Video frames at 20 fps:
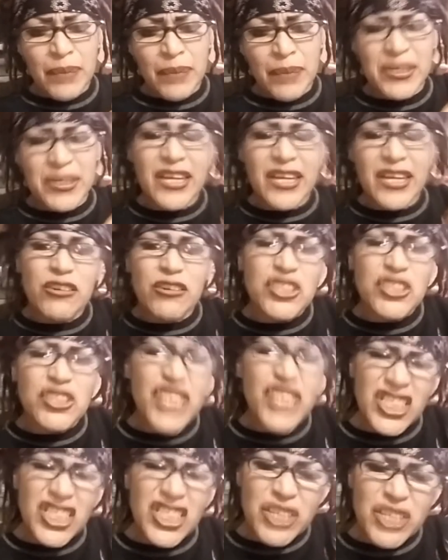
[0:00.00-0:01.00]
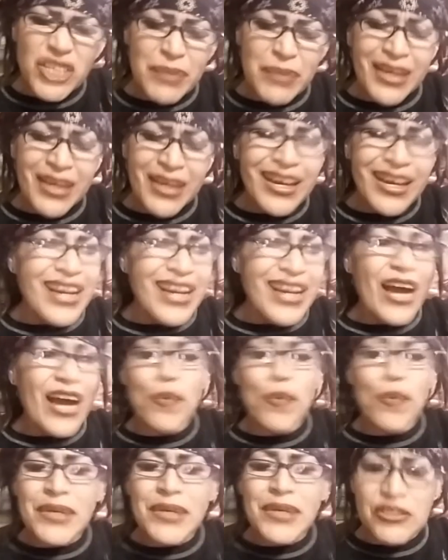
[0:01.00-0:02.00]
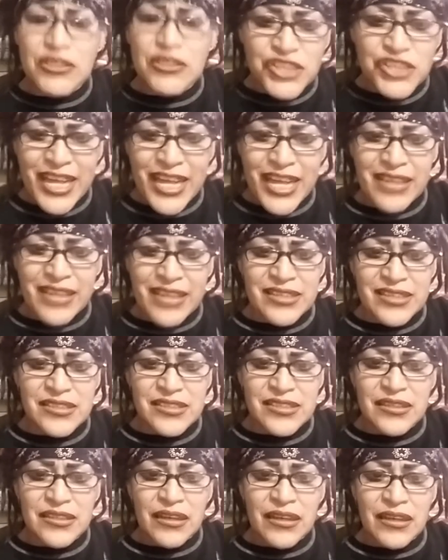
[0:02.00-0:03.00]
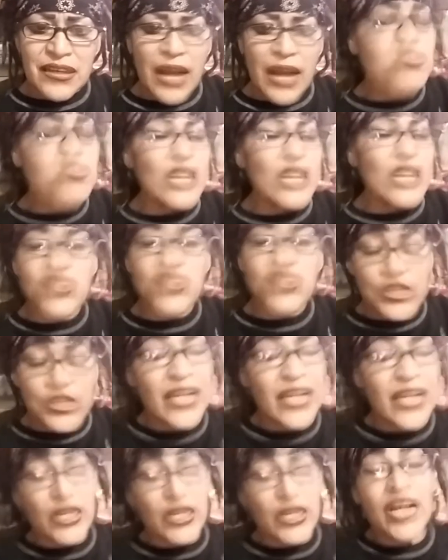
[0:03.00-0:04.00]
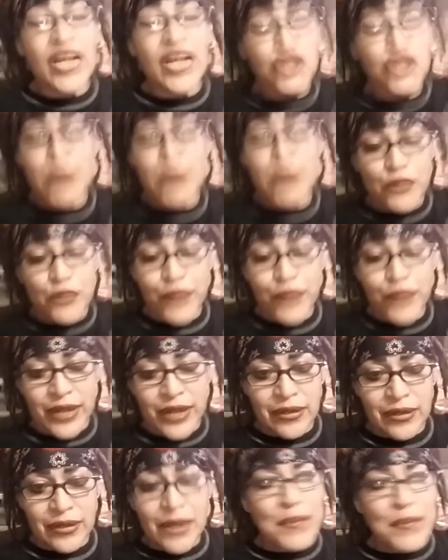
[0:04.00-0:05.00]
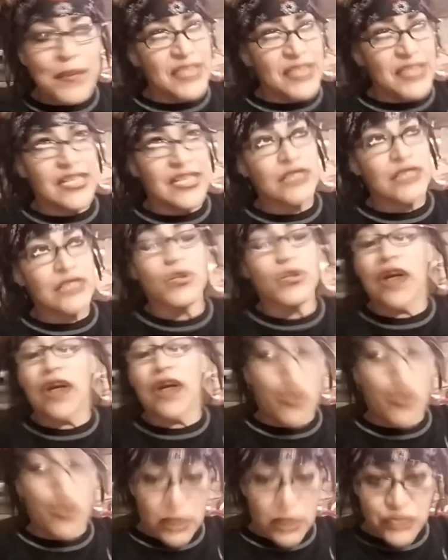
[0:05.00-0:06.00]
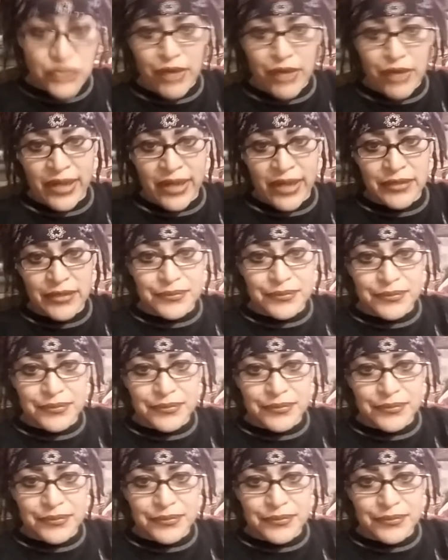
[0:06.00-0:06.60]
But yet you're judging me. Help me understand this. I should be your friend because that's what God wants, right?